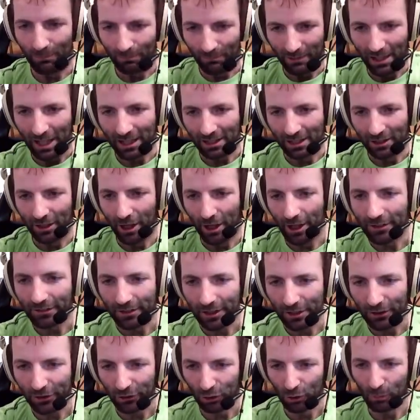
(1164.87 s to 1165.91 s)
like
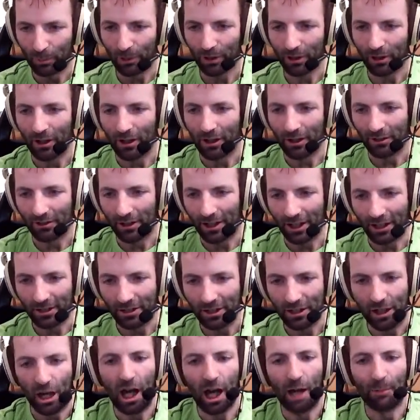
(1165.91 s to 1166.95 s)
90s supercars, like a
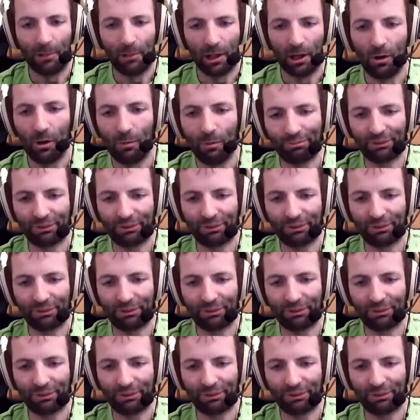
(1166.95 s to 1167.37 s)
Diablo,